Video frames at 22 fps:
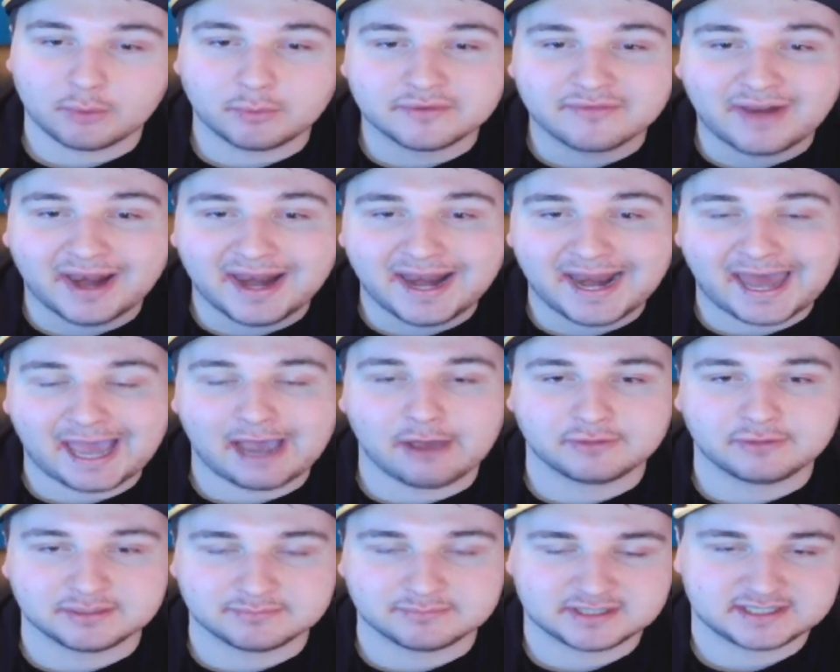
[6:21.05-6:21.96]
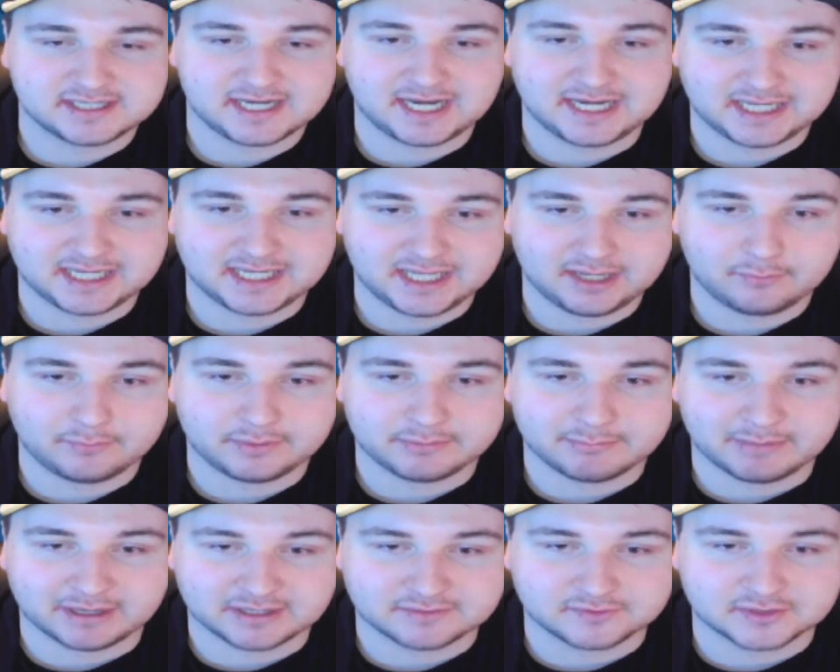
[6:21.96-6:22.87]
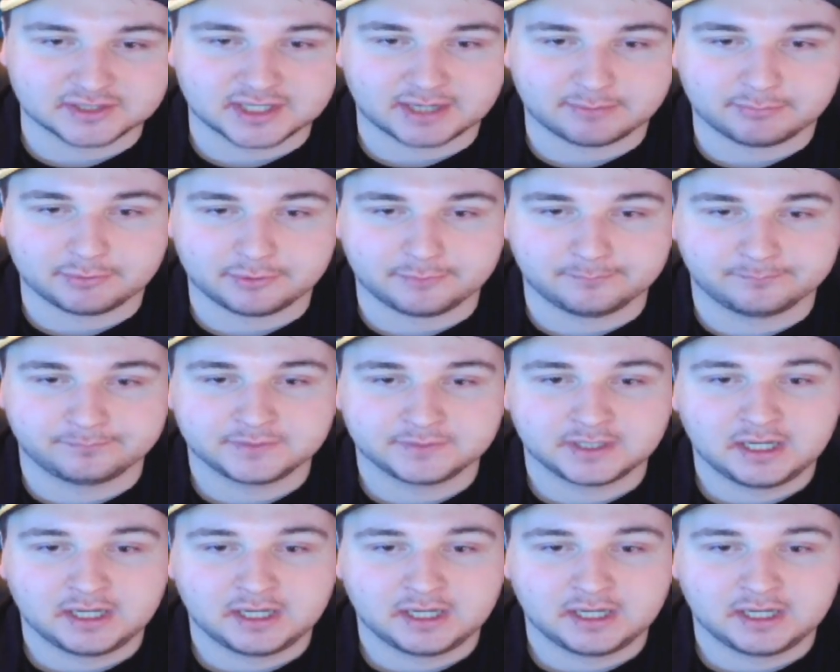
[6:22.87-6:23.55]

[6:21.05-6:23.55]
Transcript: would have allowed him to take it with Max Verstappen.